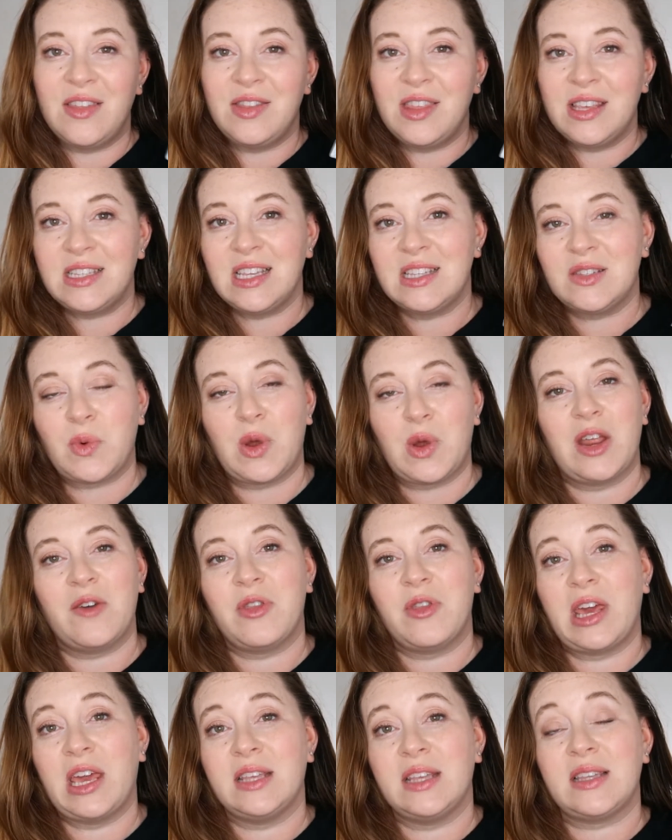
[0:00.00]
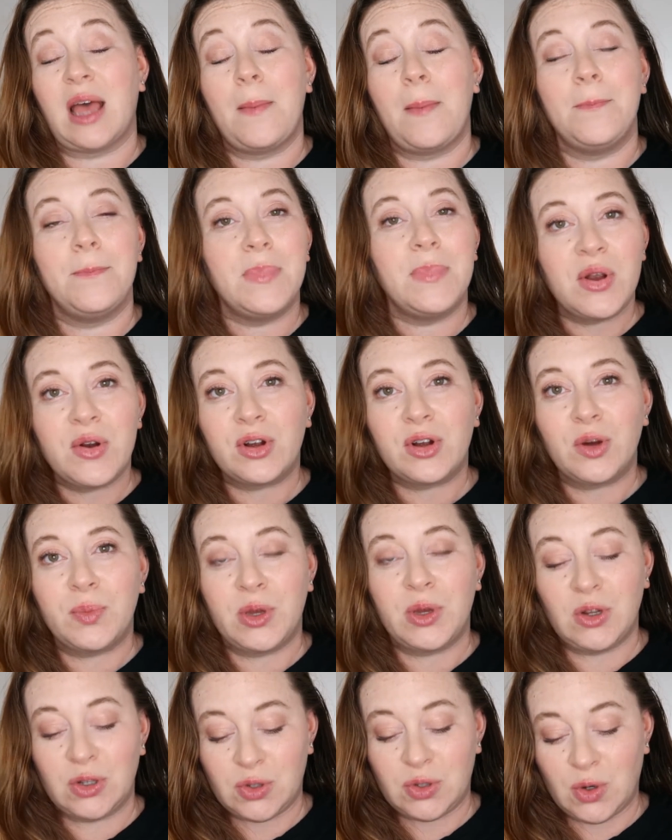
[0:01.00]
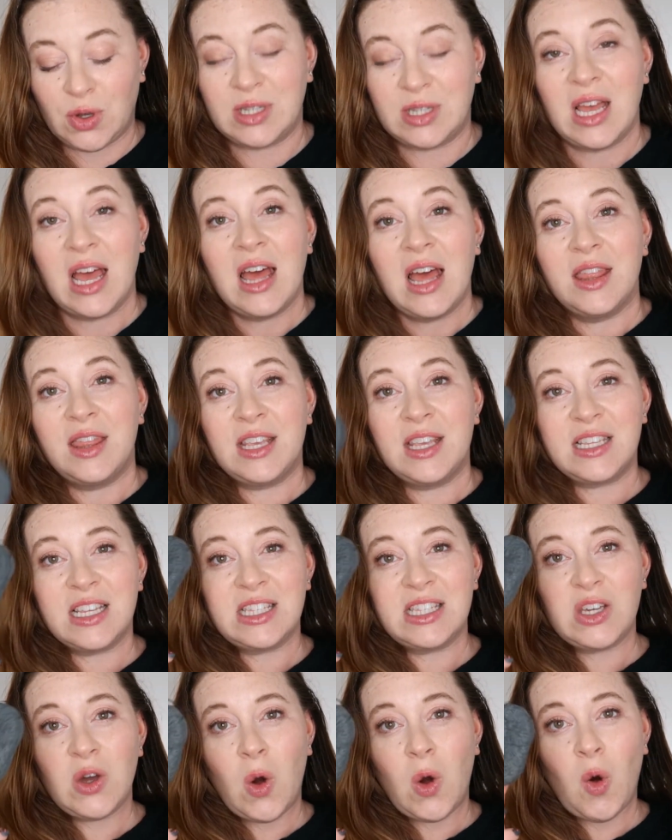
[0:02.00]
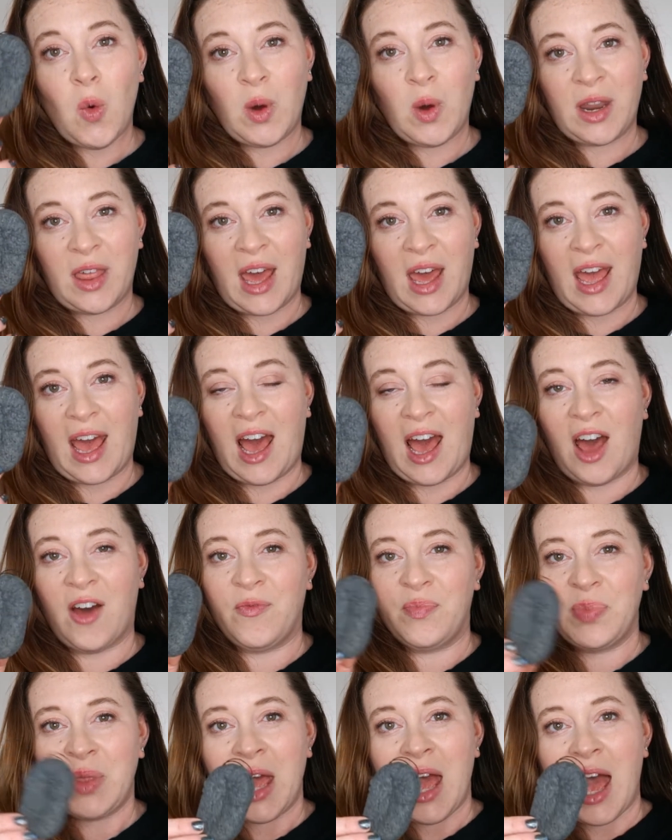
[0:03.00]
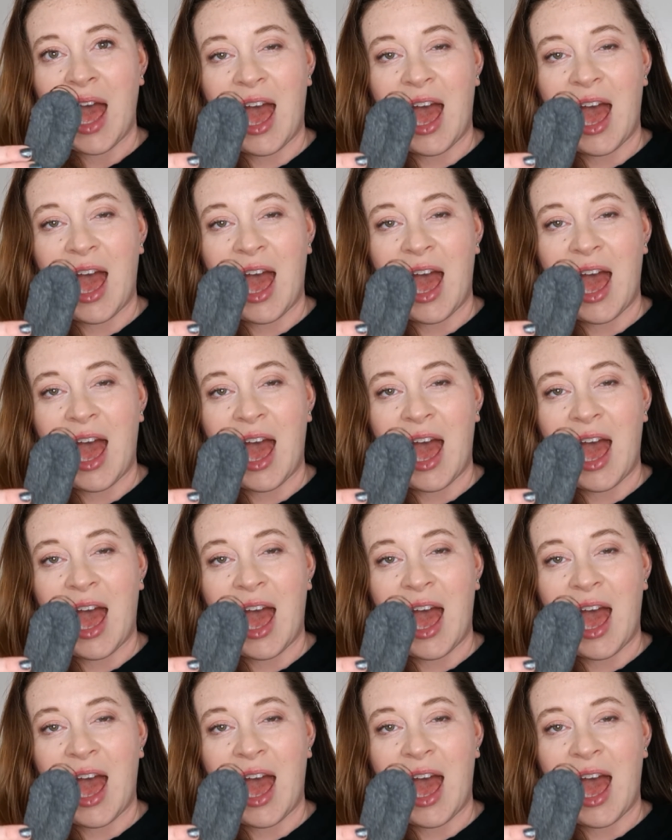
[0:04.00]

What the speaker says: And this is one of these miracle beauty tools. This is the old one that I have.